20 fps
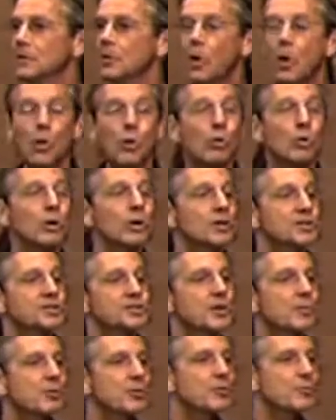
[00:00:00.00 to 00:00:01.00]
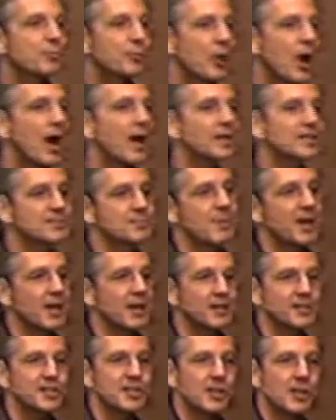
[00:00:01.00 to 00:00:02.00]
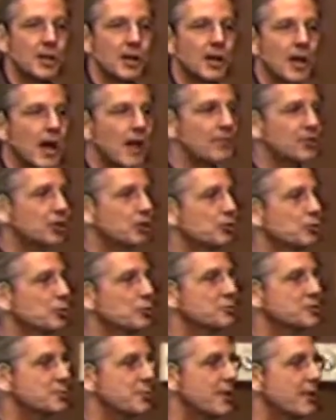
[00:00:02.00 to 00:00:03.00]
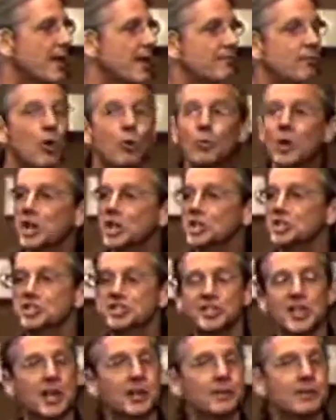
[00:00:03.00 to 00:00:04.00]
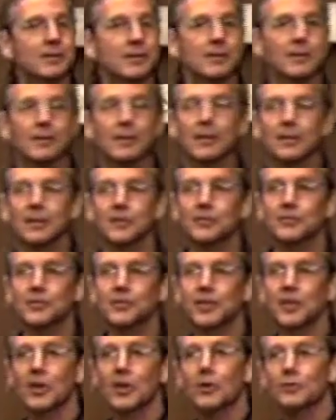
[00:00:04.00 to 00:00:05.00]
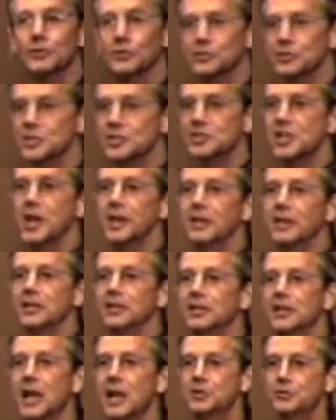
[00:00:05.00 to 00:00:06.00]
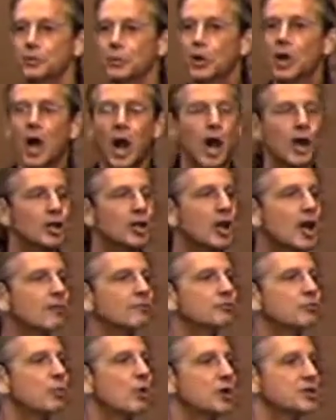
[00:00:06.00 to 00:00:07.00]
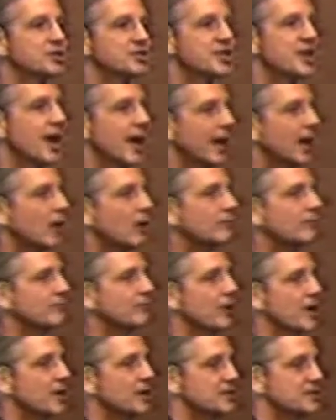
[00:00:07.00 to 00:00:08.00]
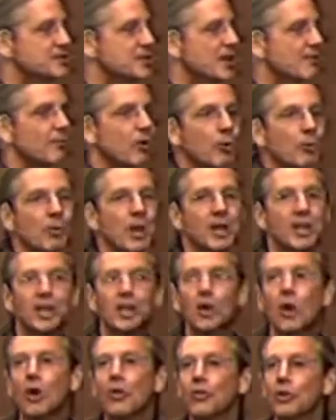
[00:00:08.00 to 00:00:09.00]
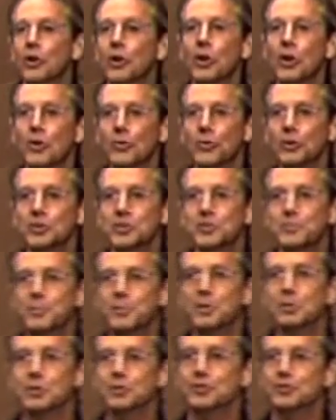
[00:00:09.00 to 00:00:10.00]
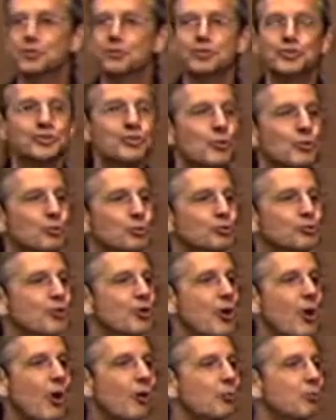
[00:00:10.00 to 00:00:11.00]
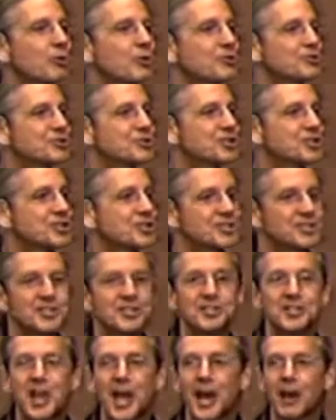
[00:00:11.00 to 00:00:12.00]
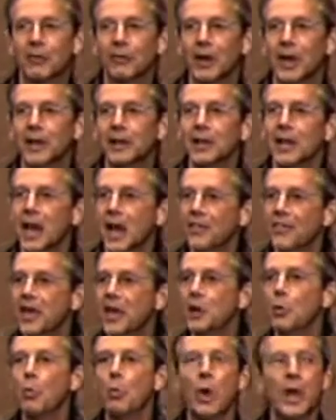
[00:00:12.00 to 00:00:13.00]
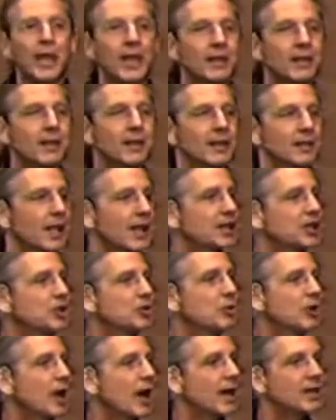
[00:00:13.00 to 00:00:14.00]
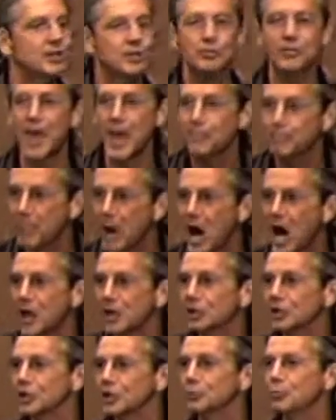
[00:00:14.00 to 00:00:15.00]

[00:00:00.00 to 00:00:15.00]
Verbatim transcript: Oh, some of the bridesmaids and the, and the groomsmen, they've already ascended to the altar, just like in the natural. Our loved ones and our friends, they've already gone. Their, their spirits, their souls are with Jesus now, right? And they await, like you and I do, that bodily